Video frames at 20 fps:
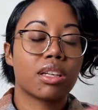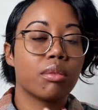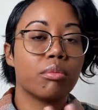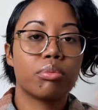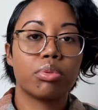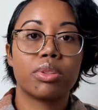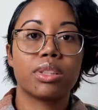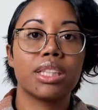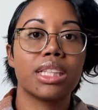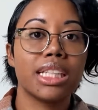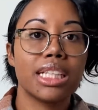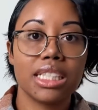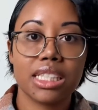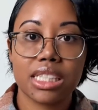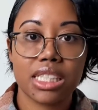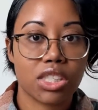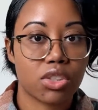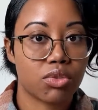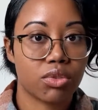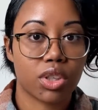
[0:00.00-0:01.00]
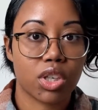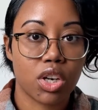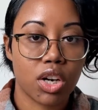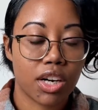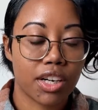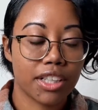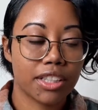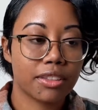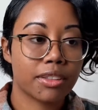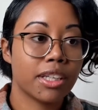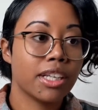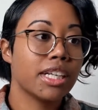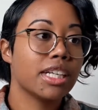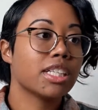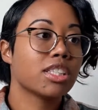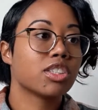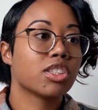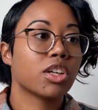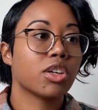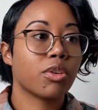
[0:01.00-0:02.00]
complete disregard.
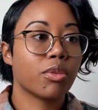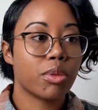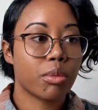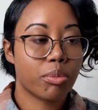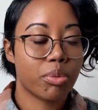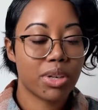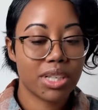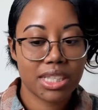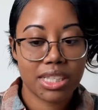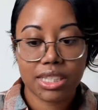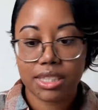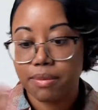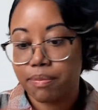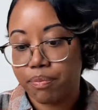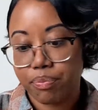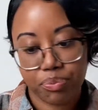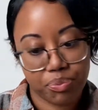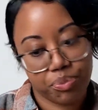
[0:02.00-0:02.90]
So the prince,